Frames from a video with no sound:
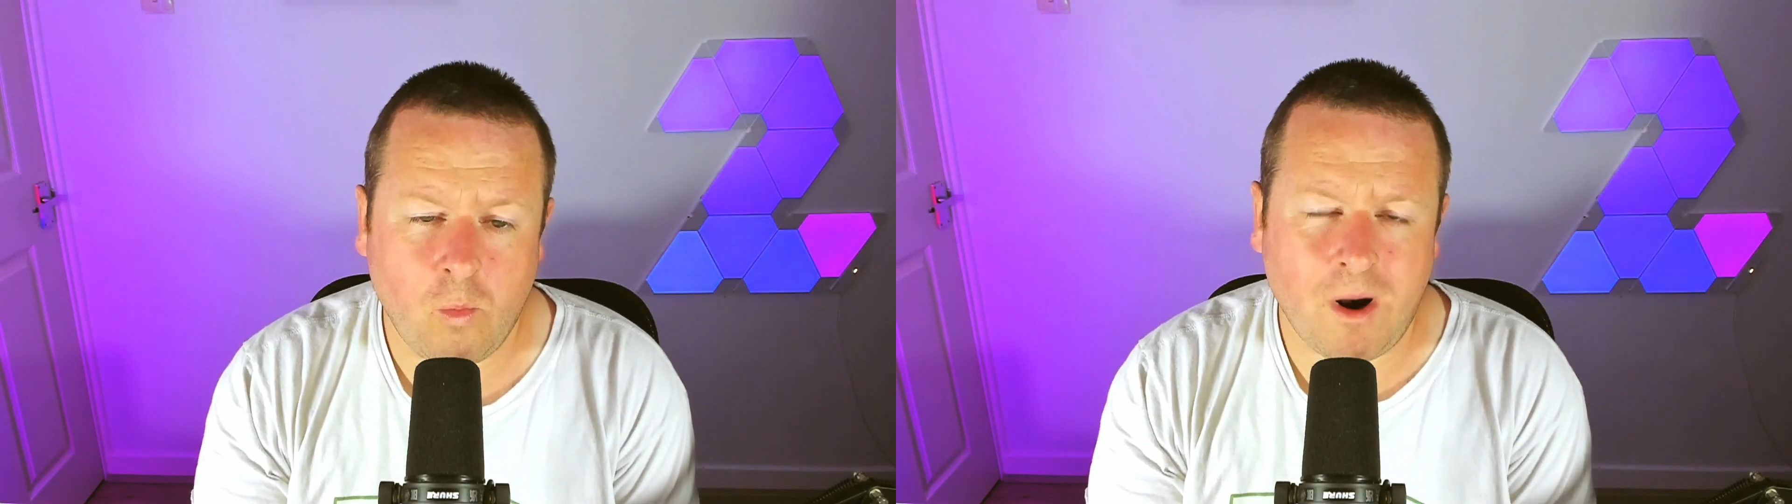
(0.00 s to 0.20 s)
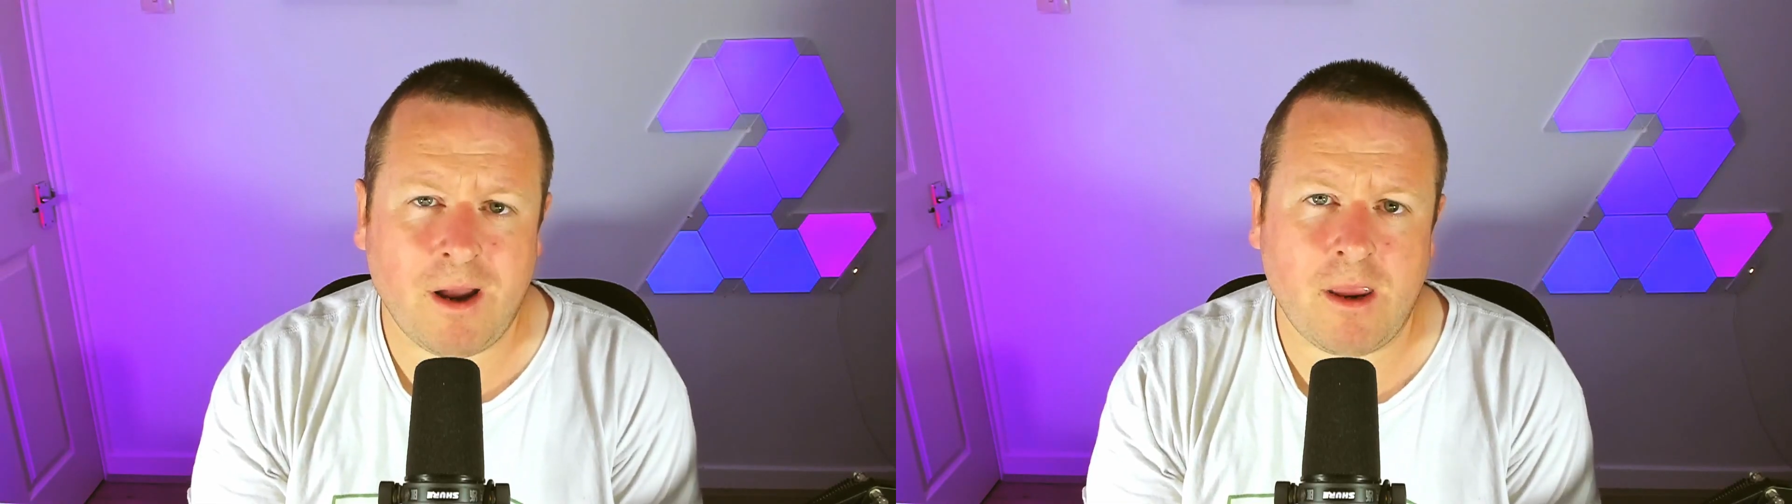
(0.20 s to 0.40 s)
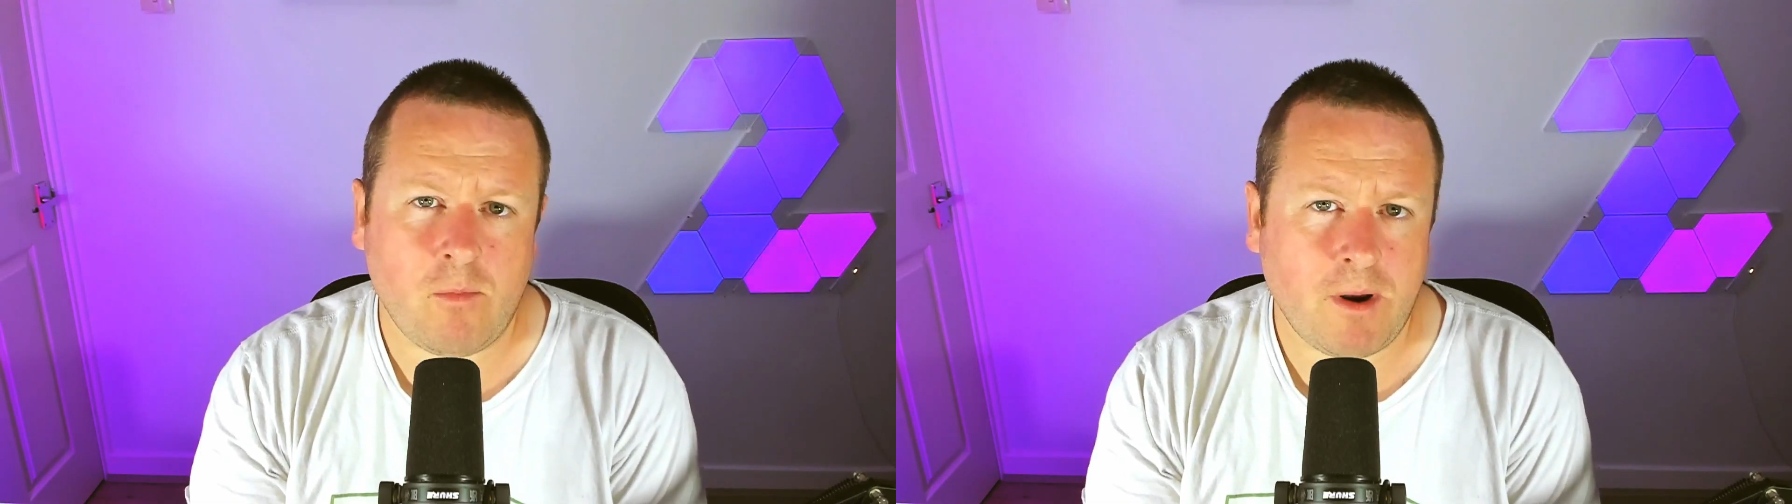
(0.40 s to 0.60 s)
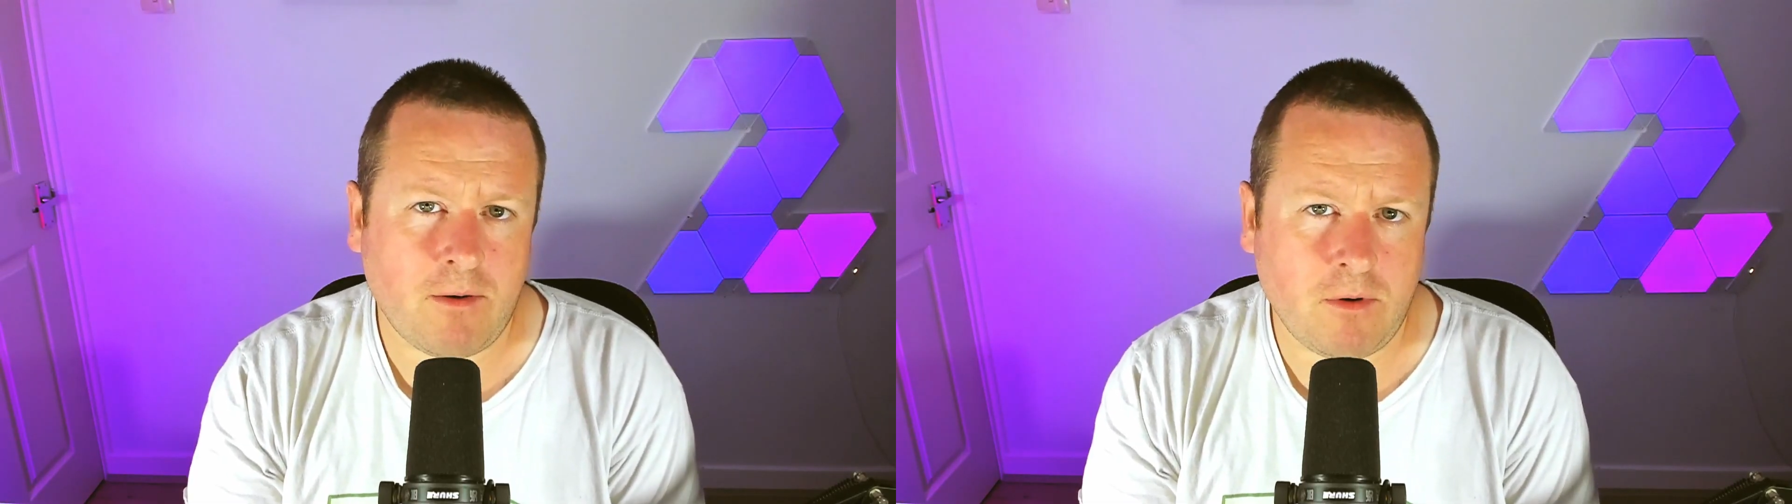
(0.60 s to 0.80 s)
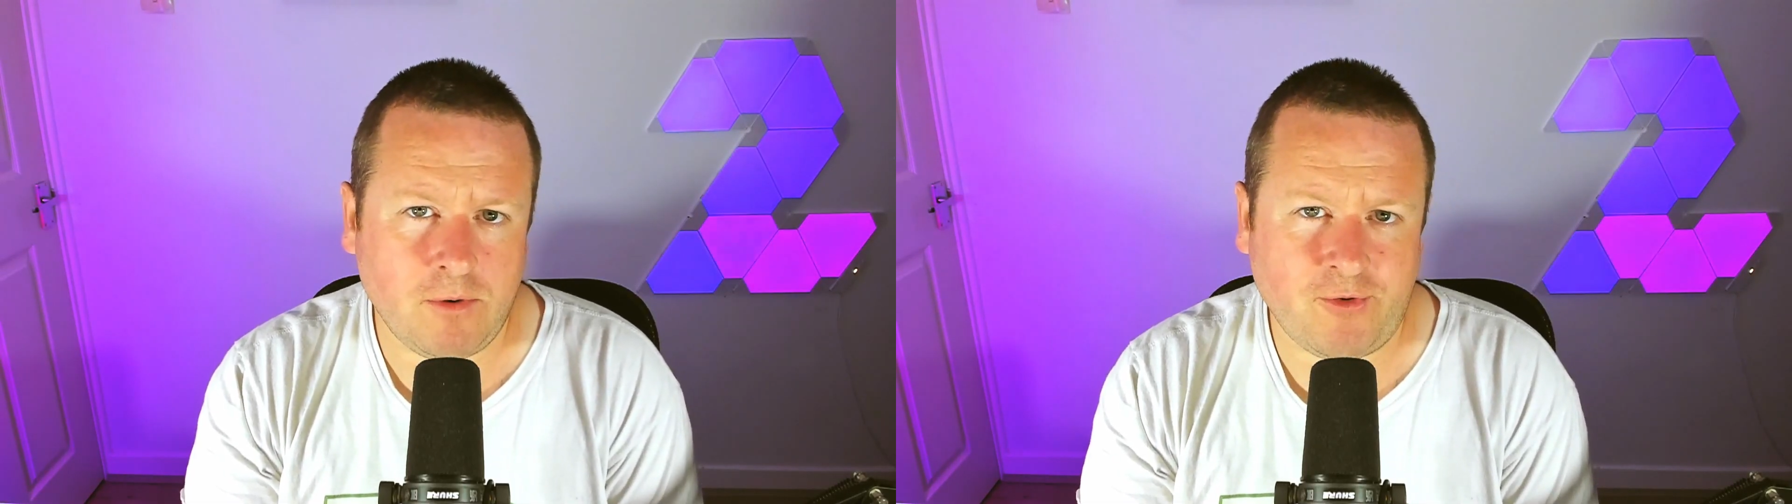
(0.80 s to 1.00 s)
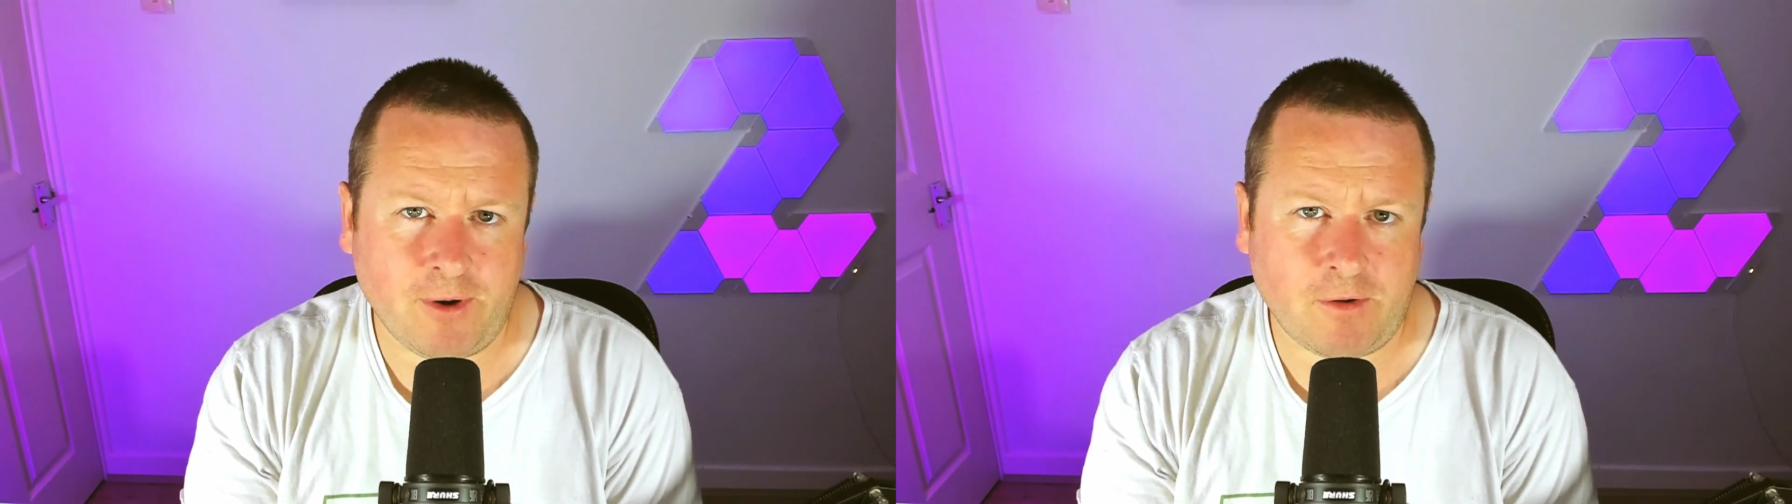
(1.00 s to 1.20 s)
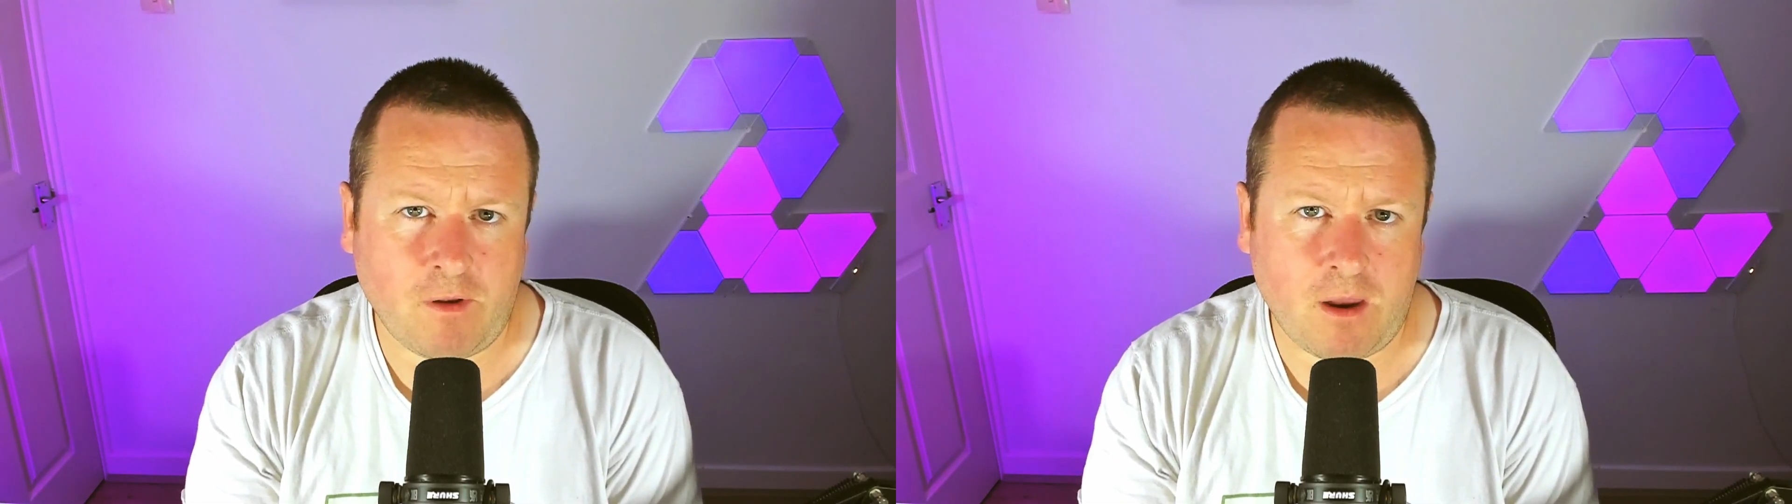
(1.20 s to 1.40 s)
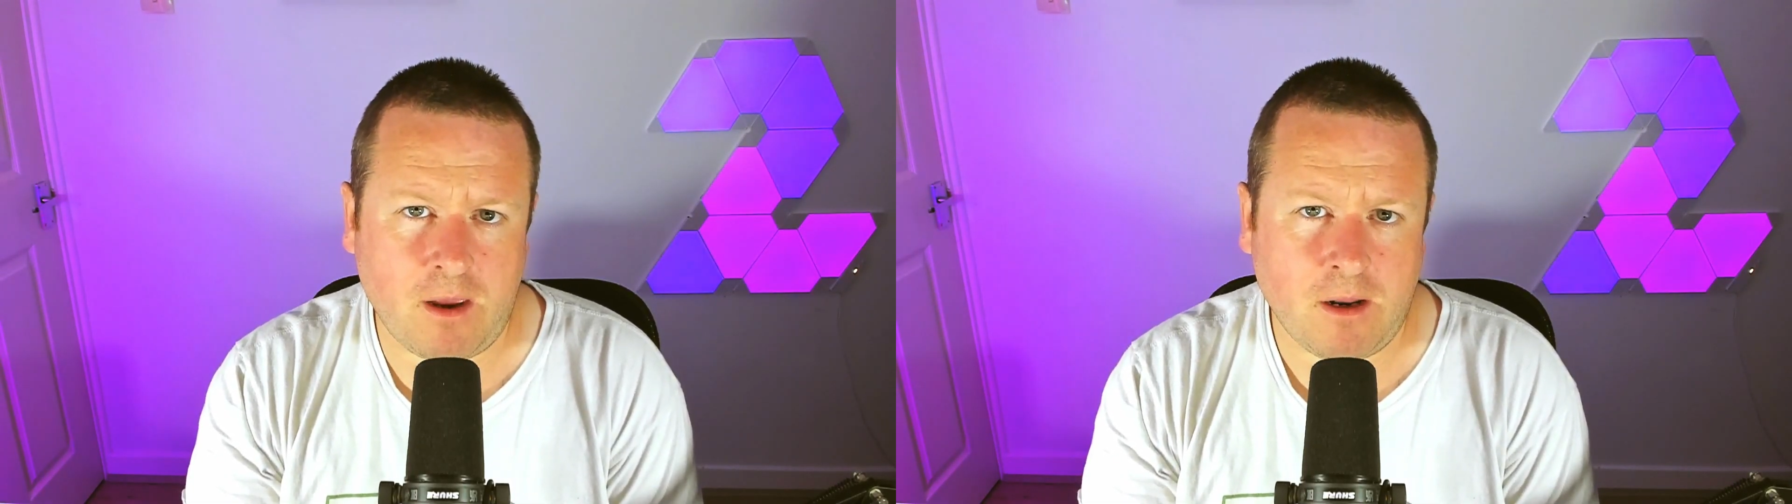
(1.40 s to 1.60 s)
why we are all so
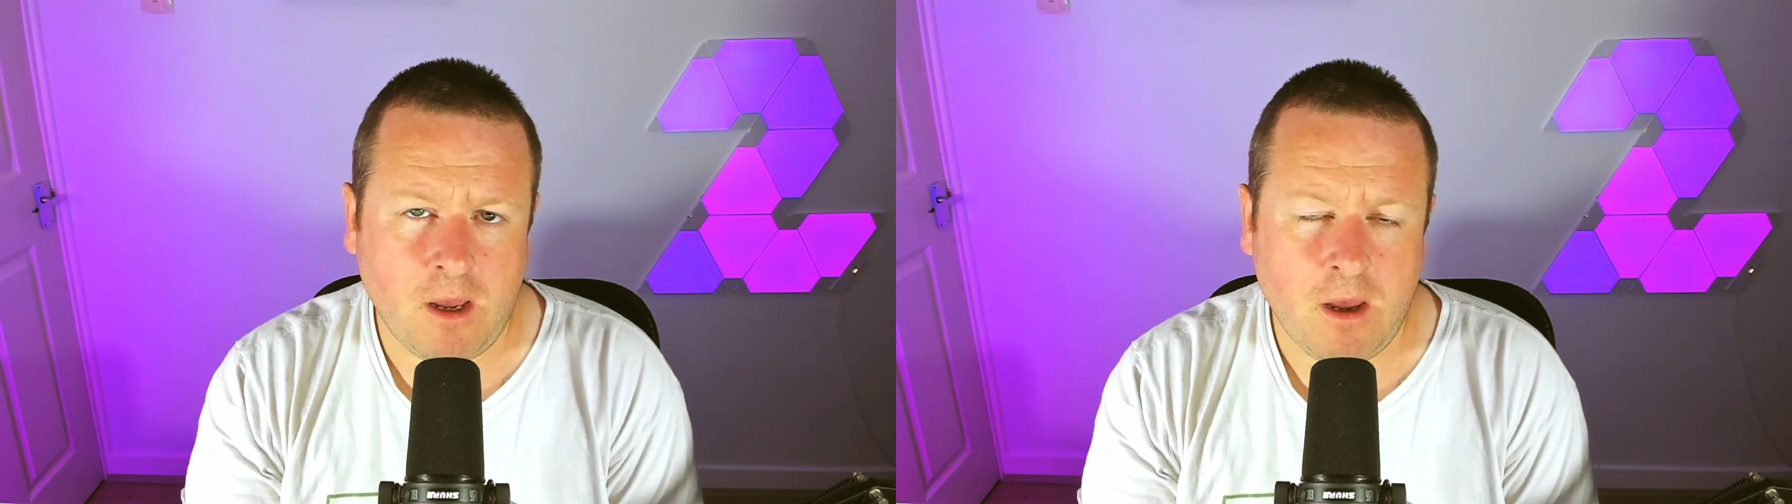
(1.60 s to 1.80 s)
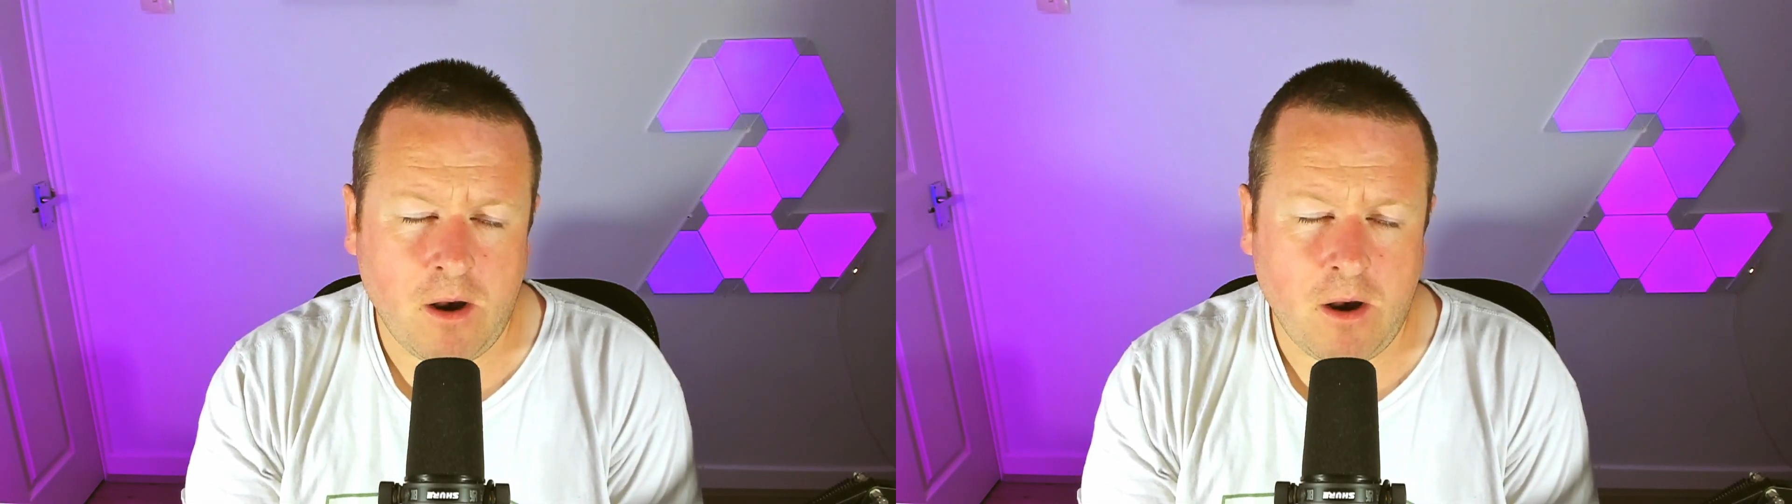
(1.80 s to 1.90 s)
excited